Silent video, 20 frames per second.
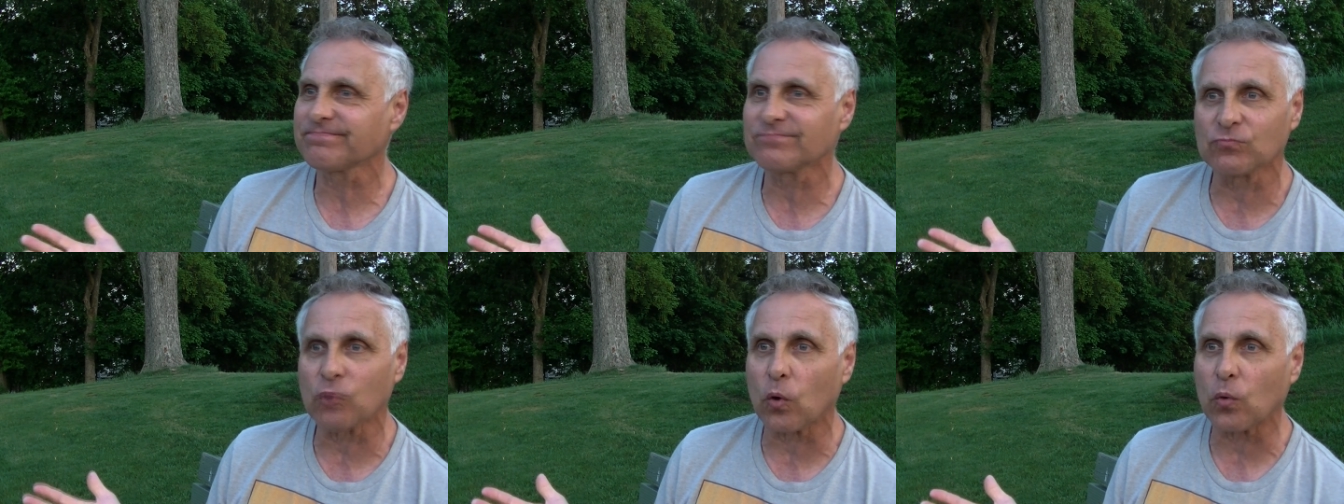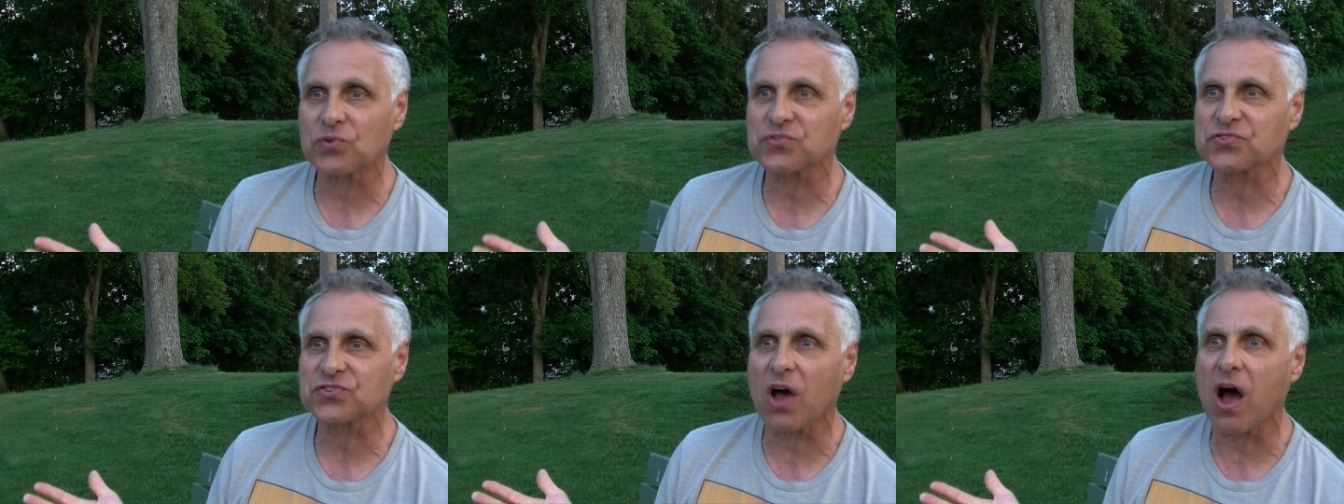
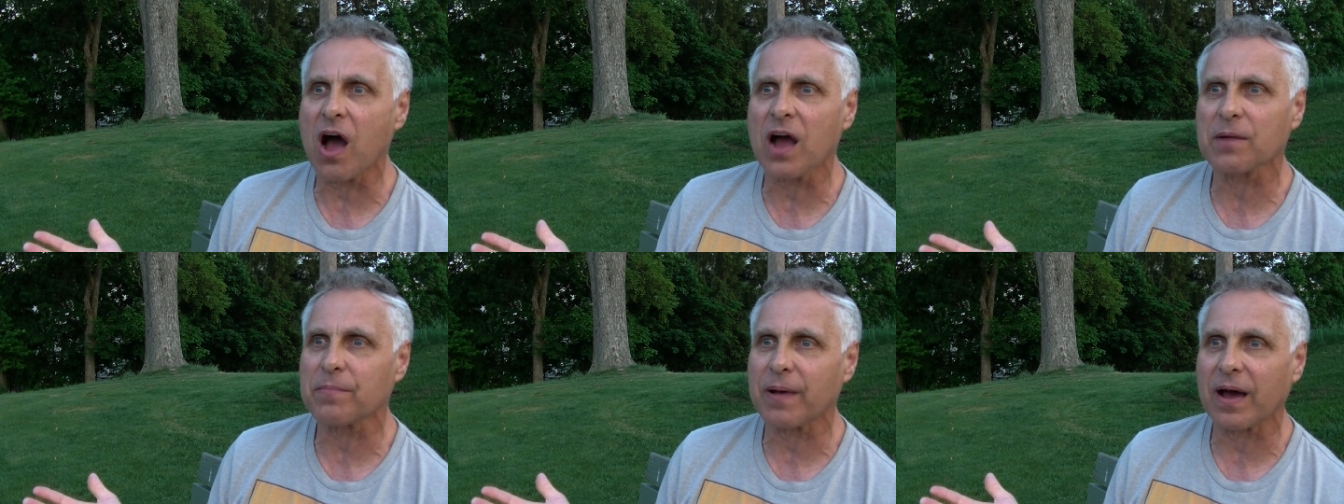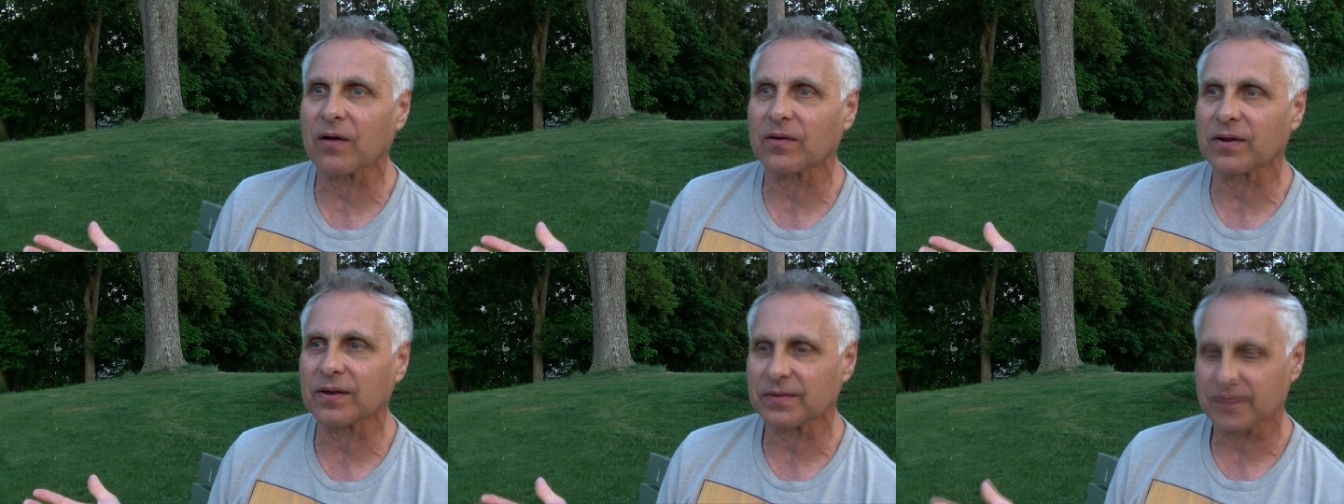wrote a song
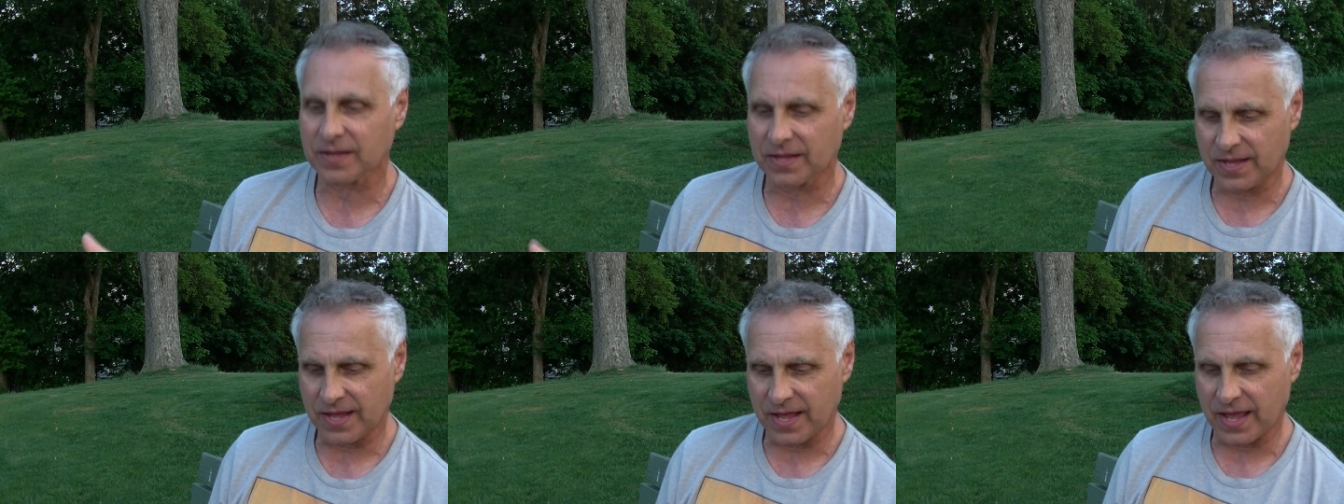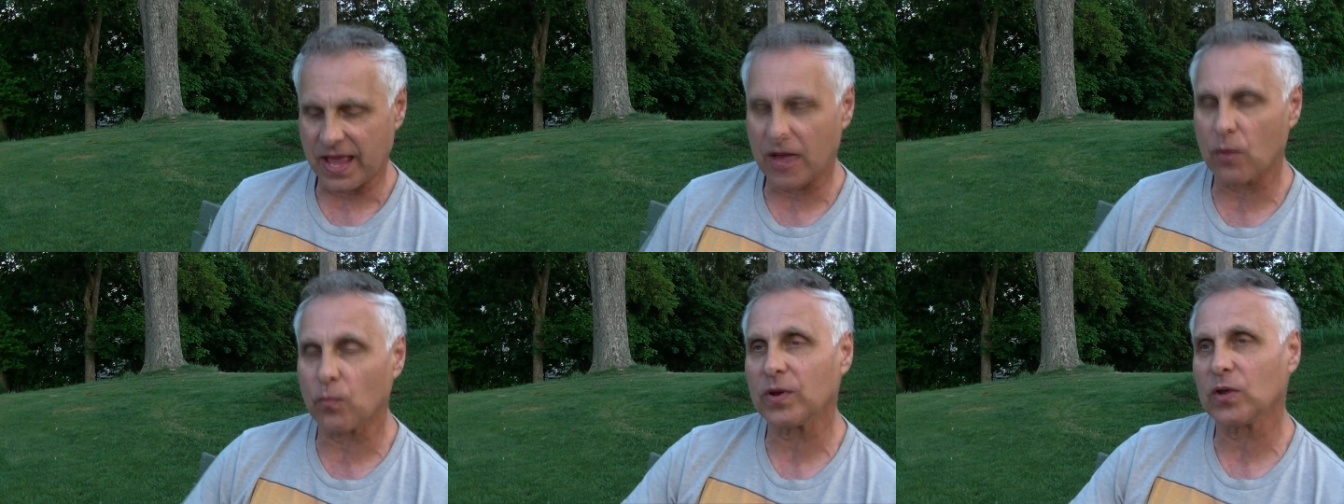about it.
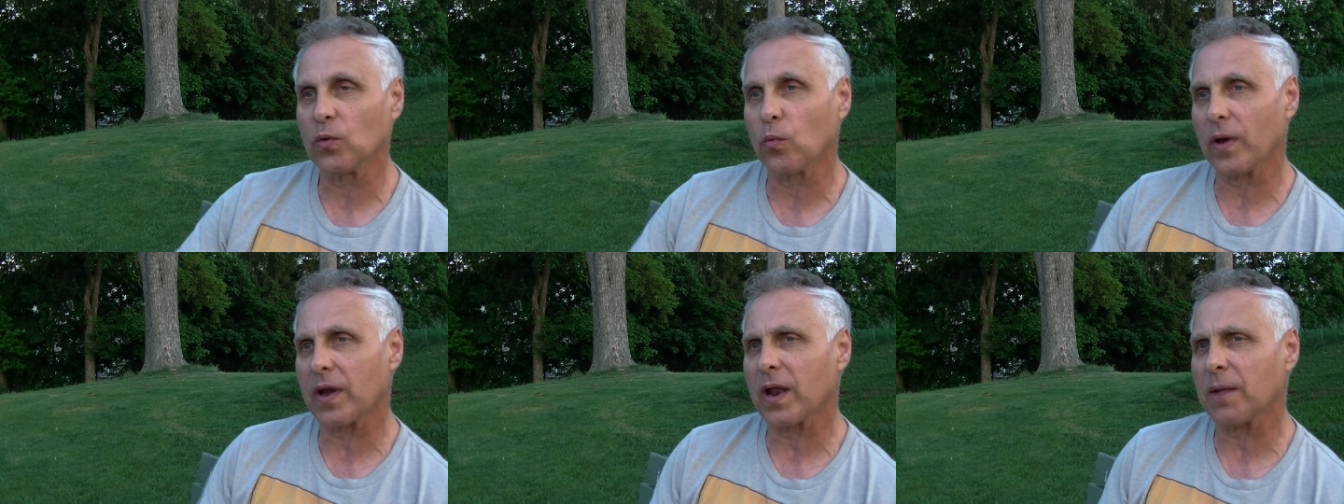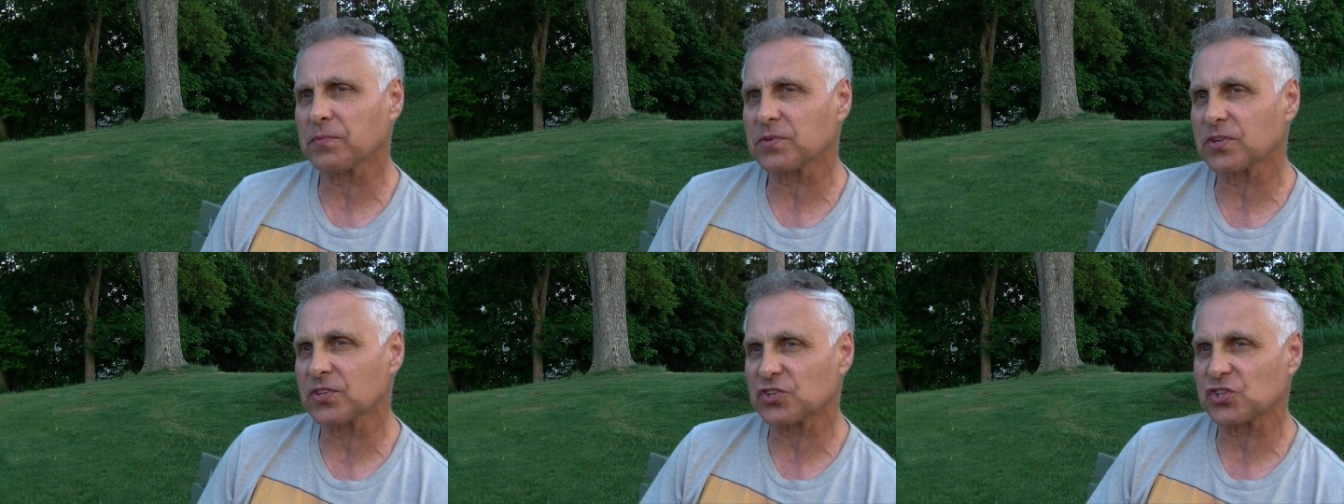And when you went
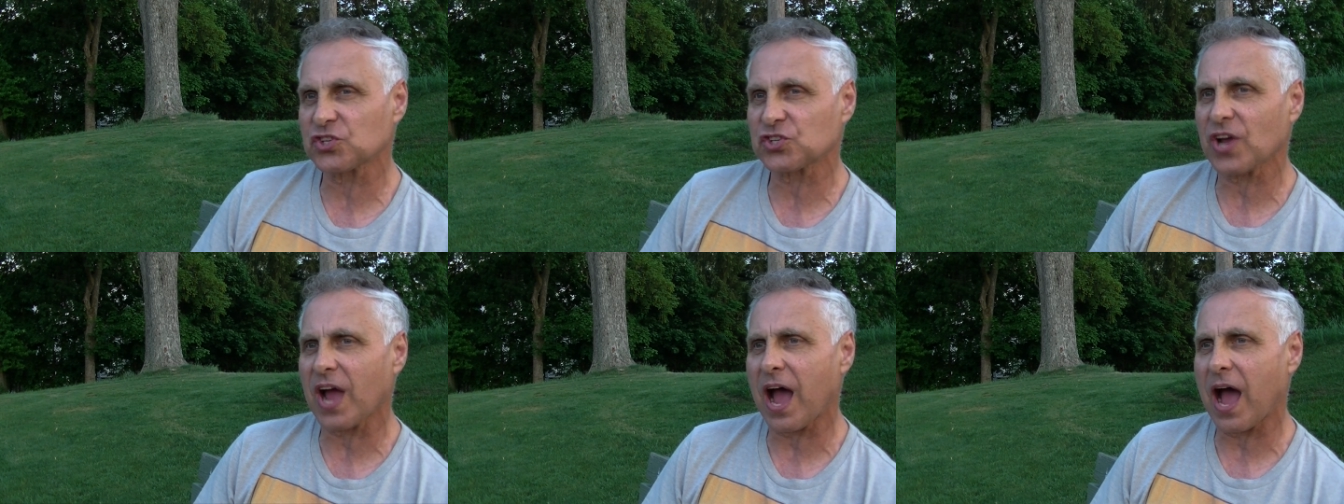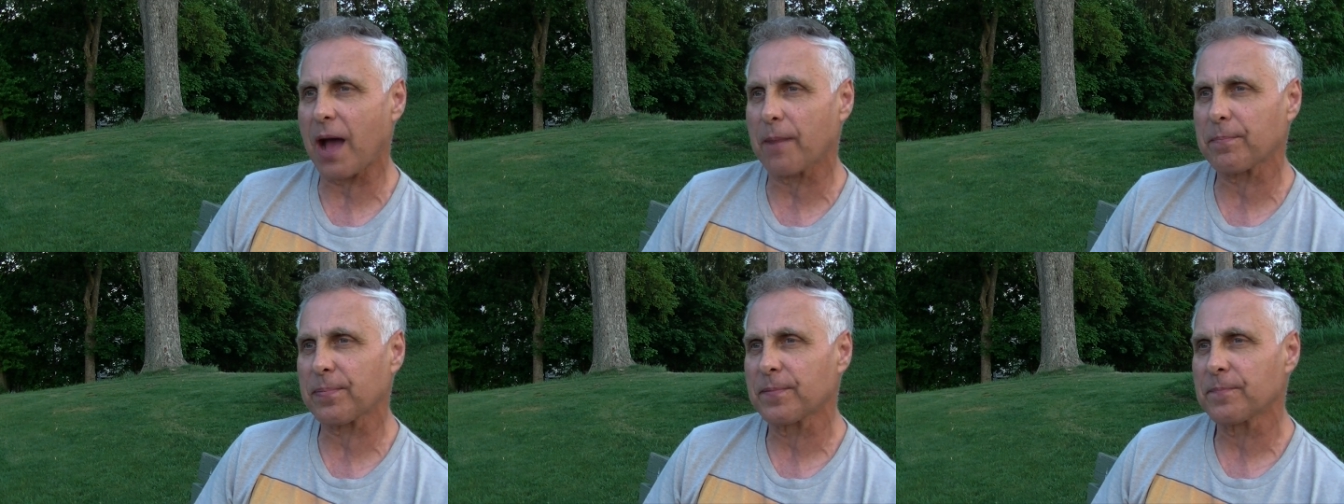up to the
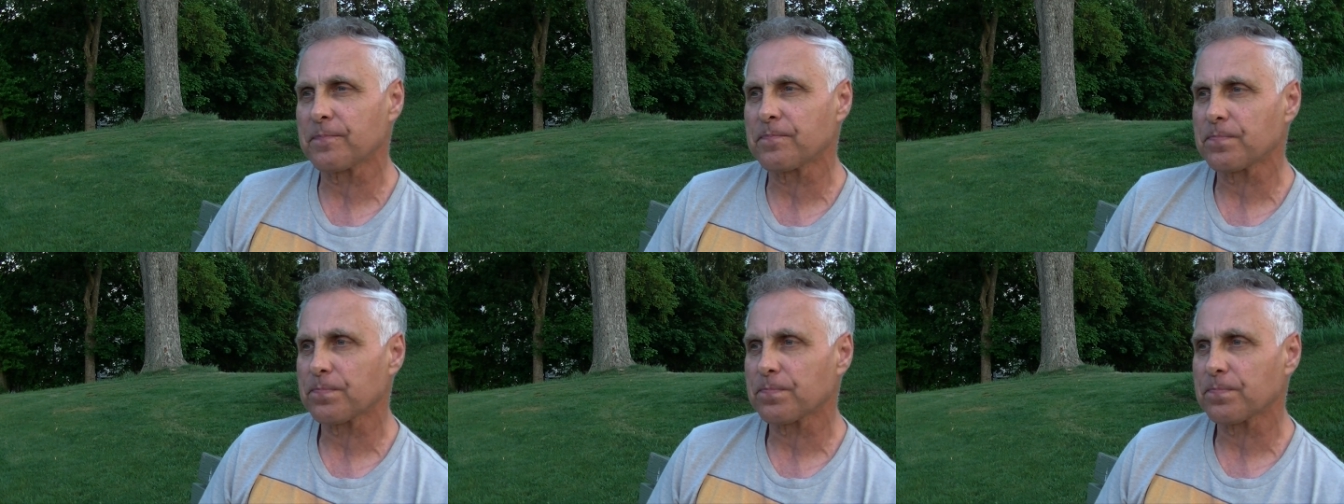shop,